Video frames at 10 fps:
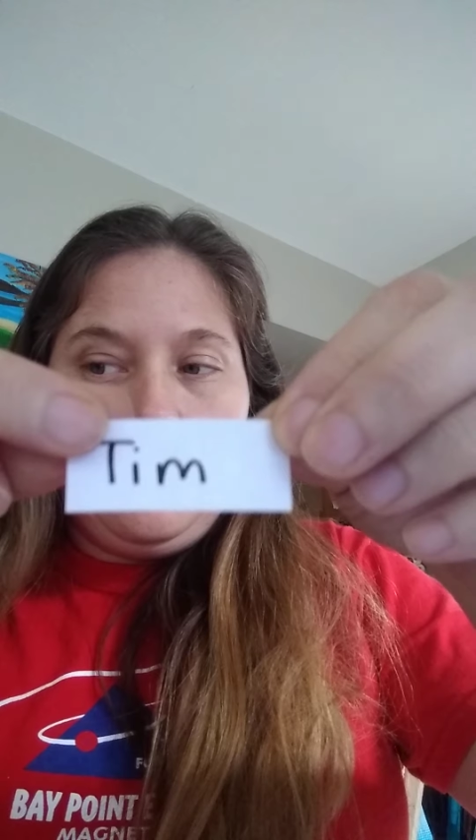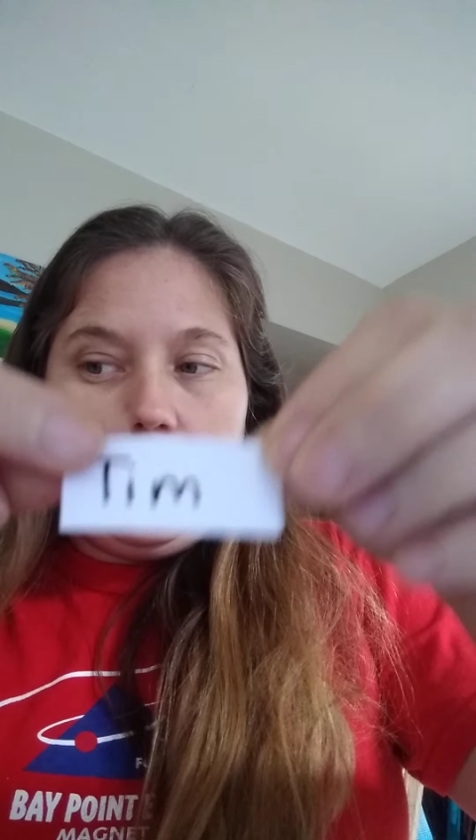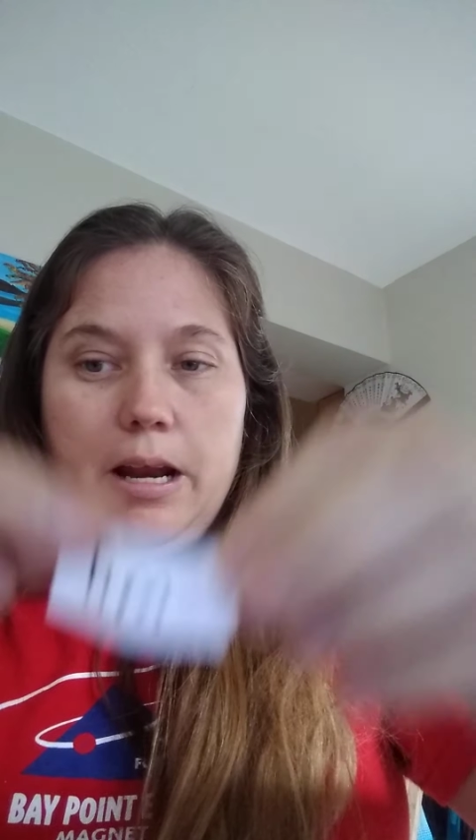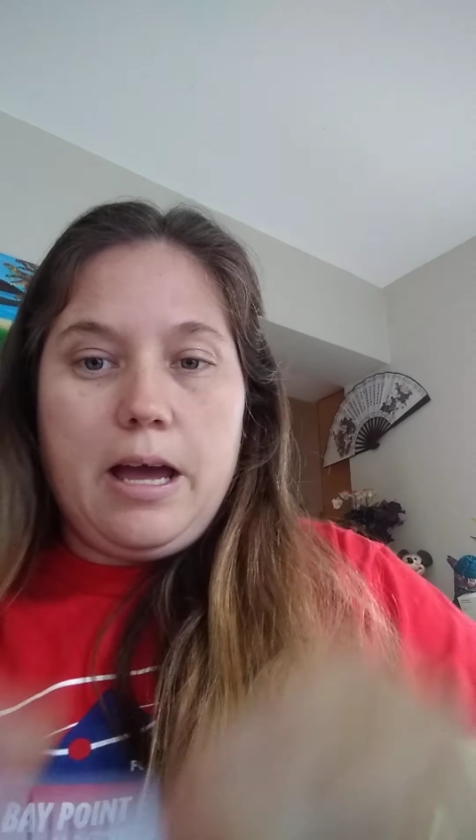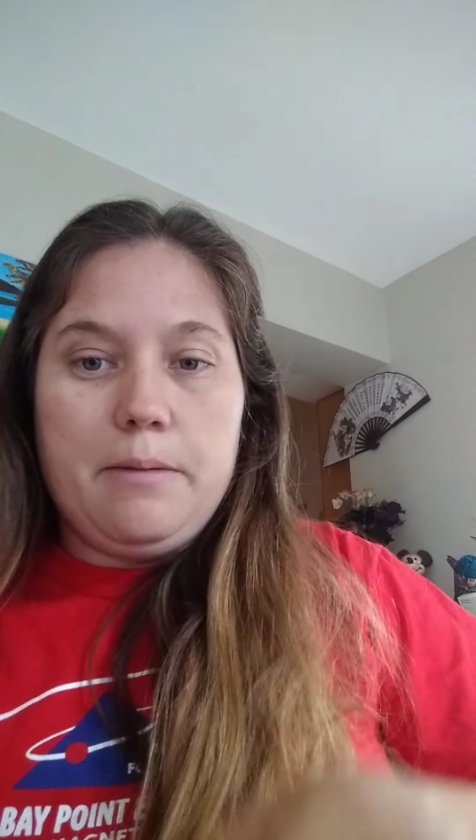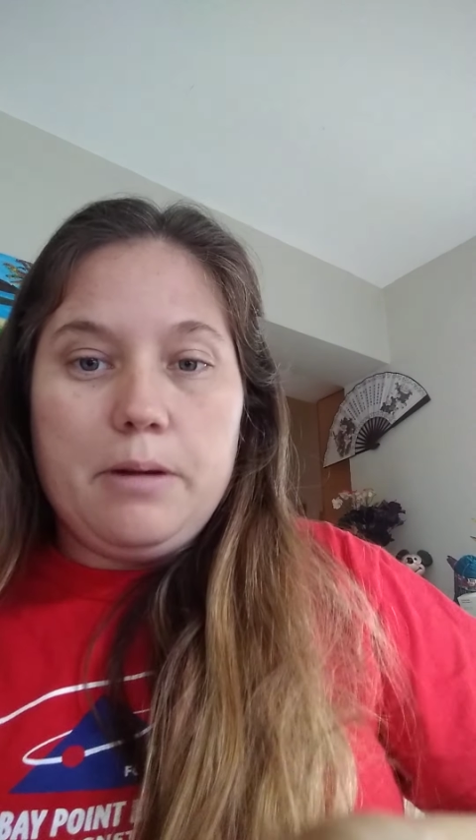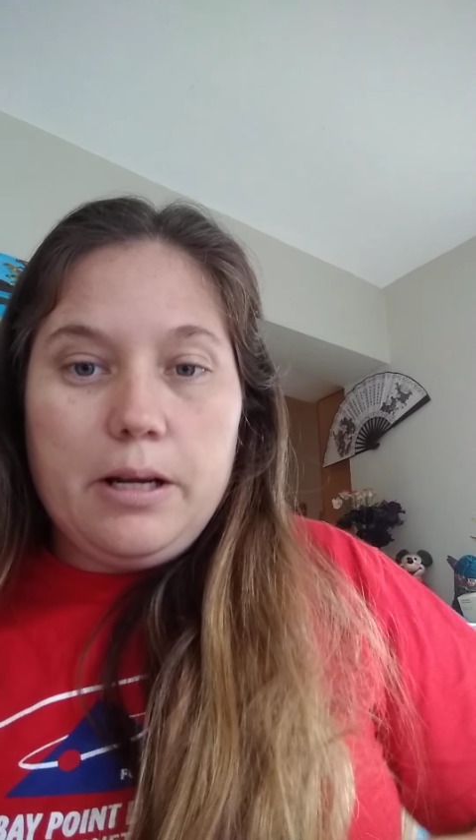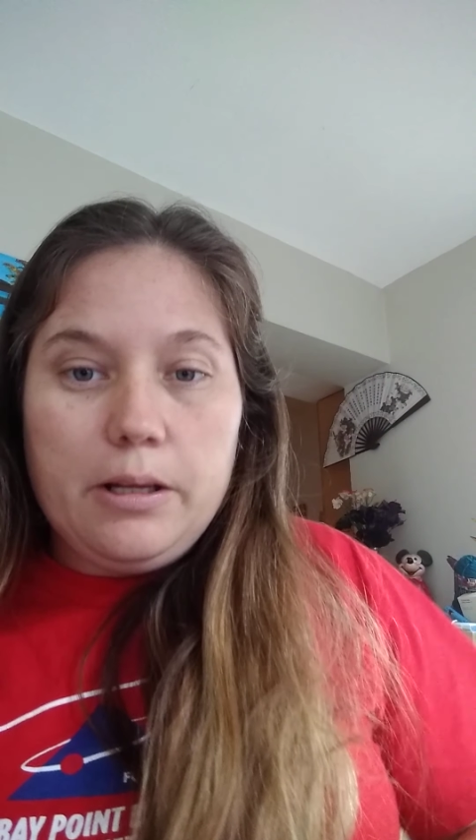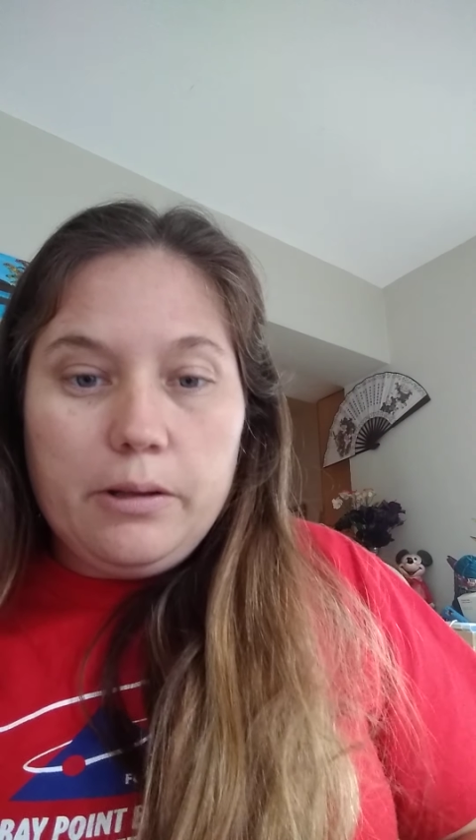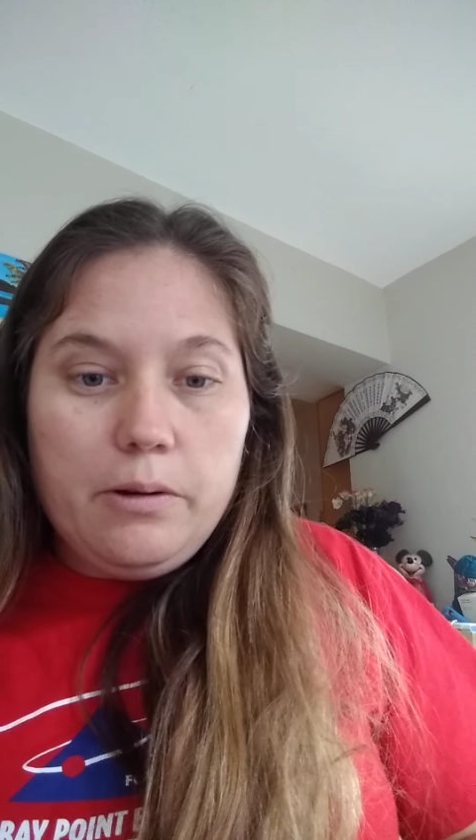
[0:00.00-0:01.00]
And I'm
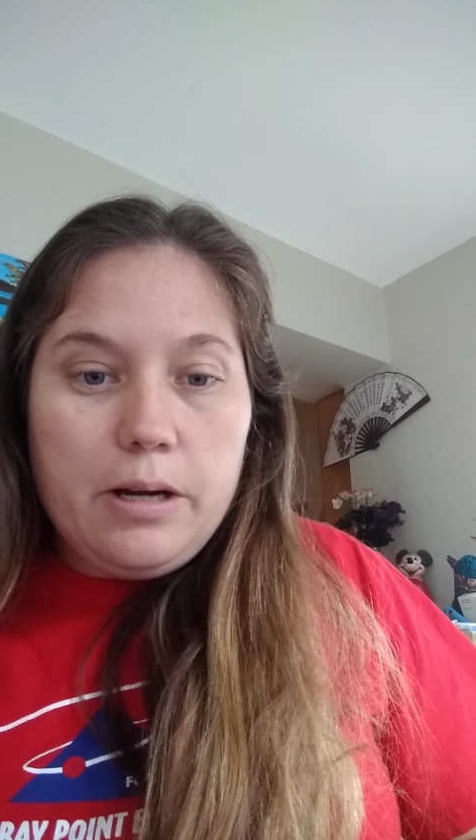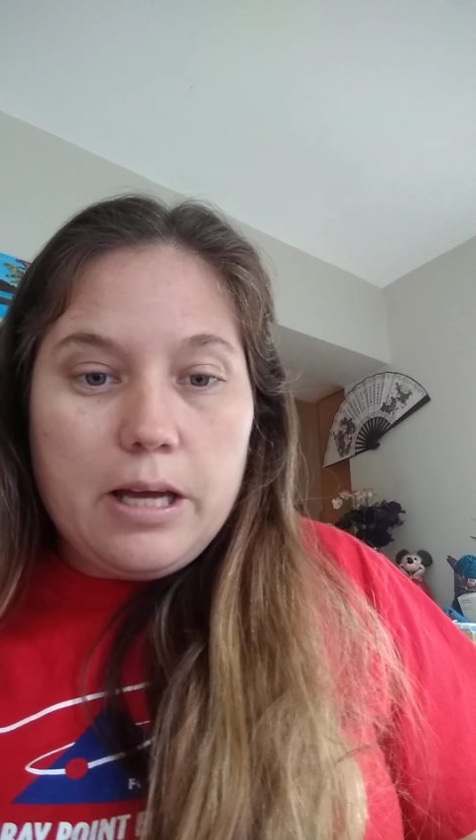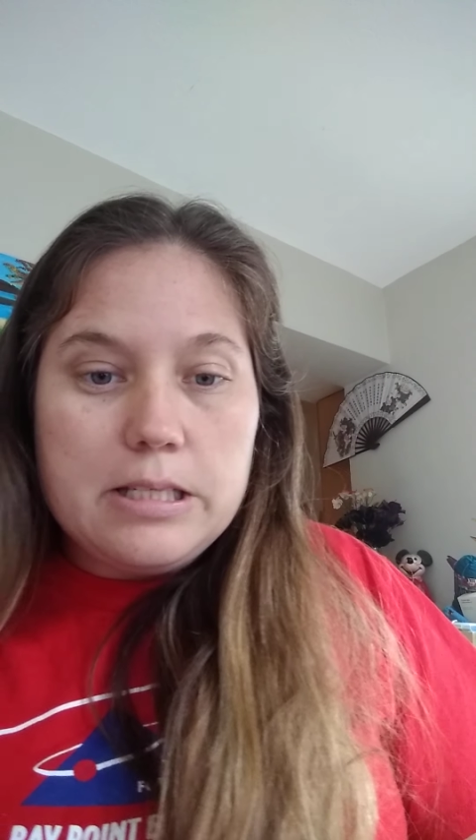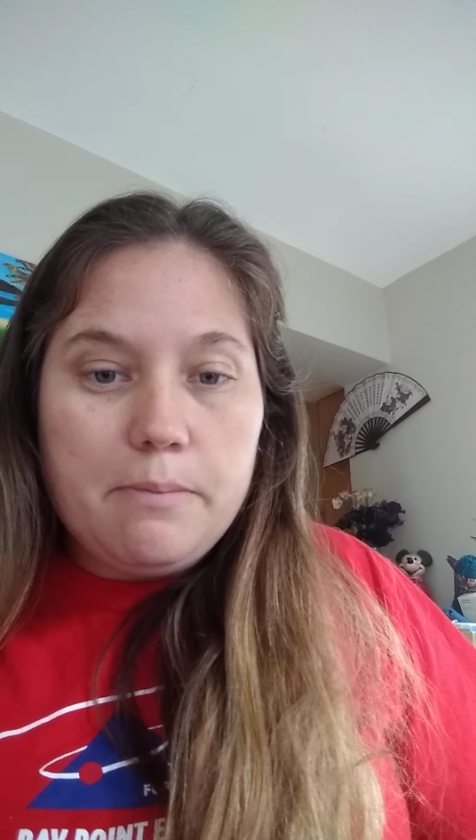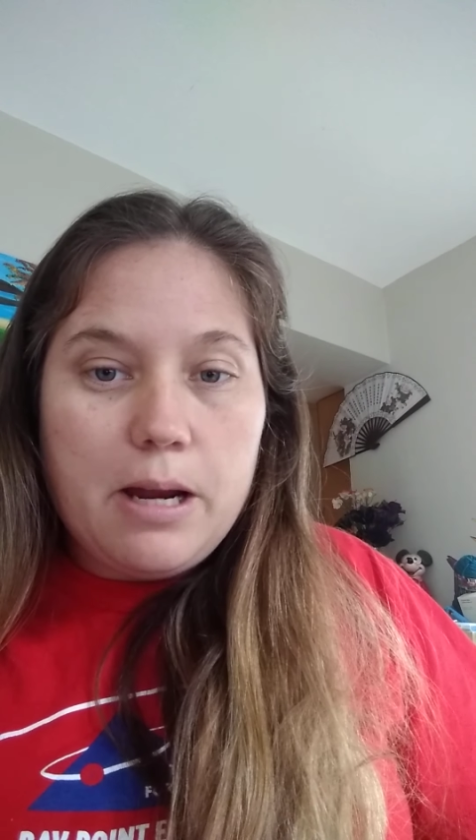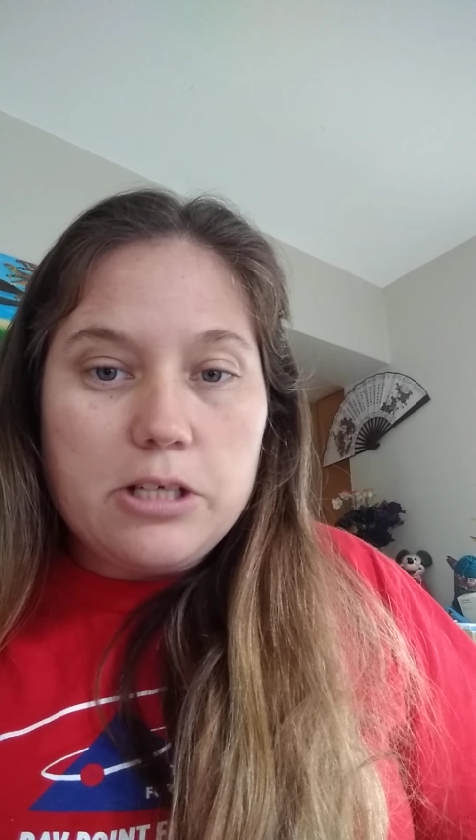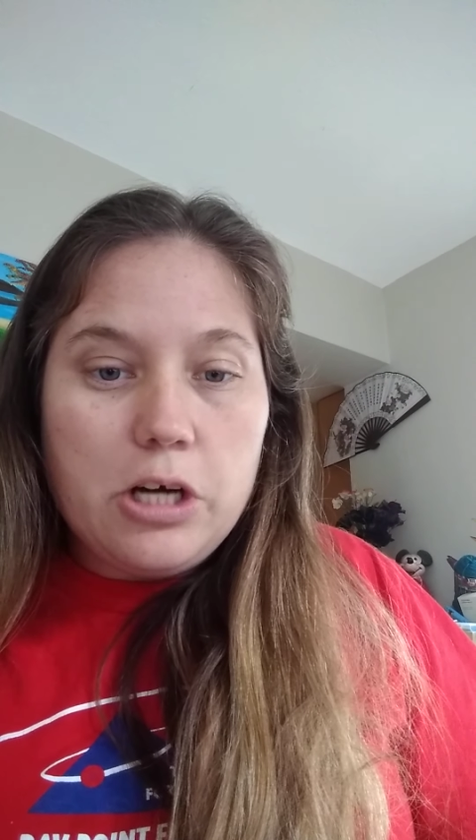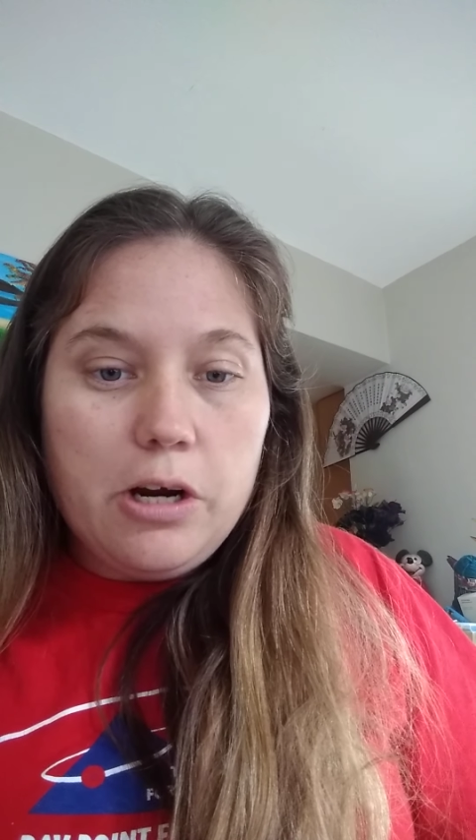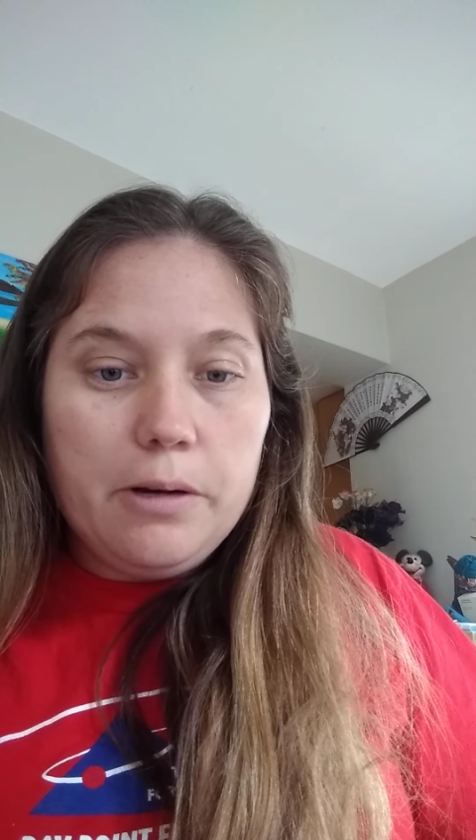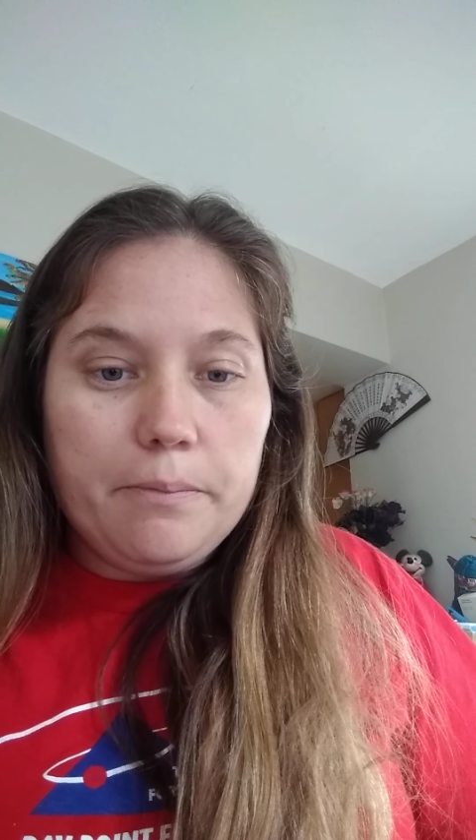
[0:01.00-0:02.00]
going to glue it onto my
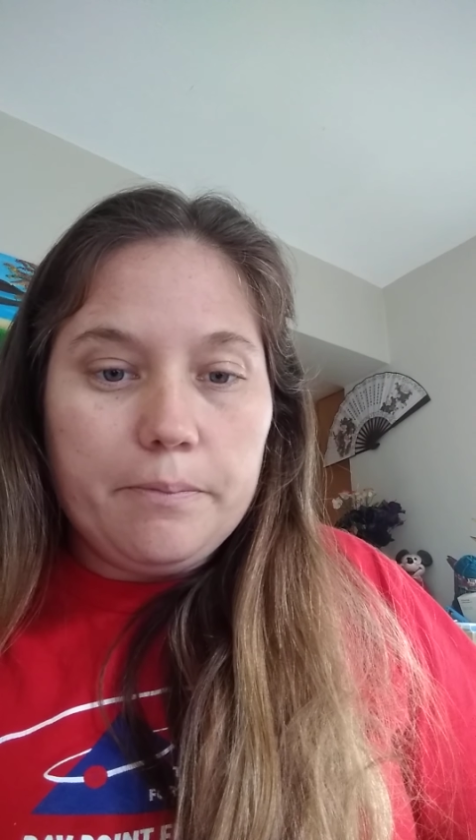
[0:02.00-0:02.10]
chart.